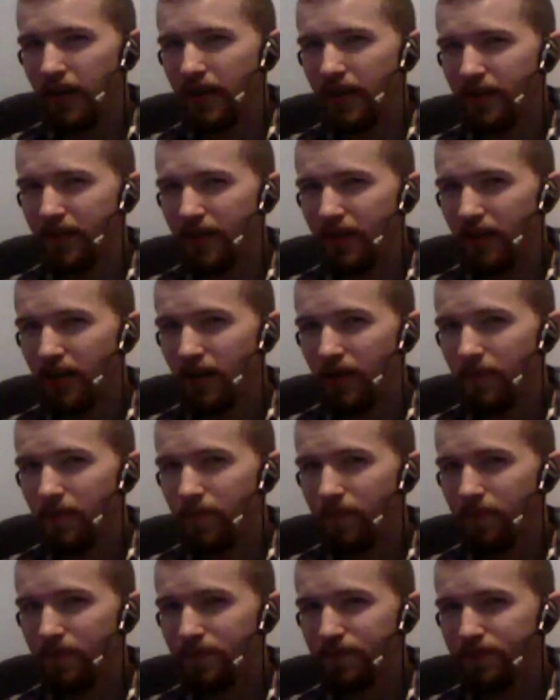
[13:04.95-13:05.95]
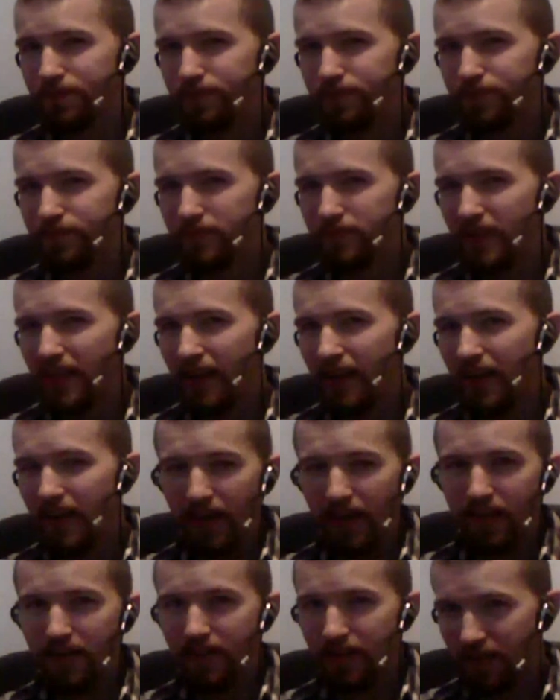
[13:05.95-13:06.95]
and
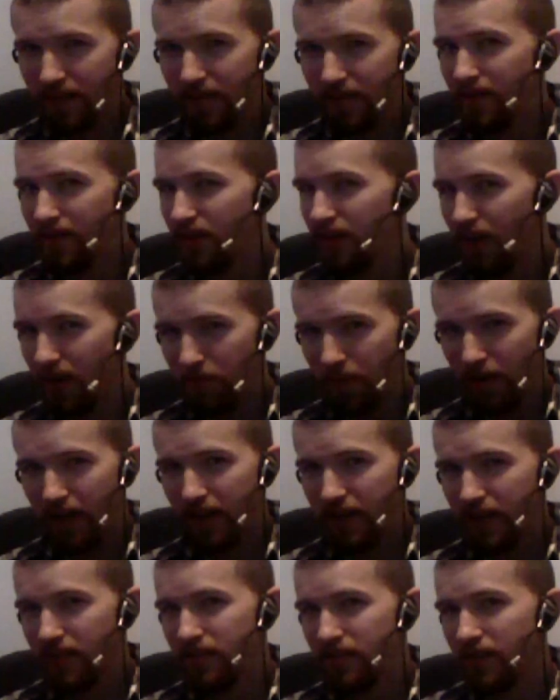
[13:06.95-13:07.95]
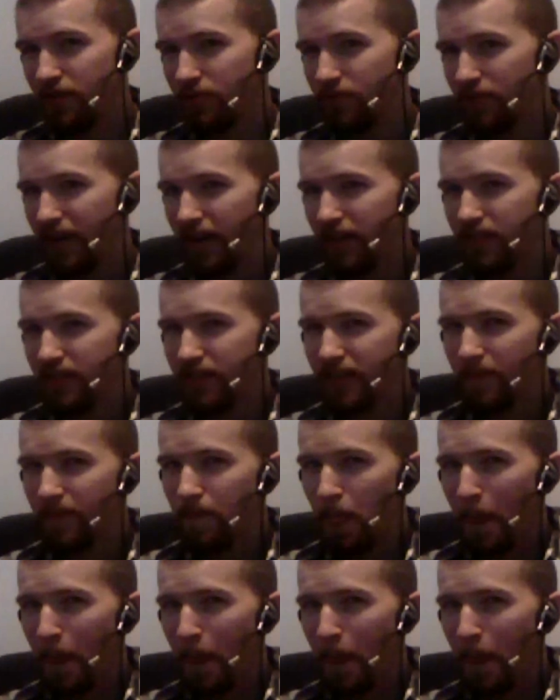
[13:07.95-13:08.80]
Enya, they're now back in reality.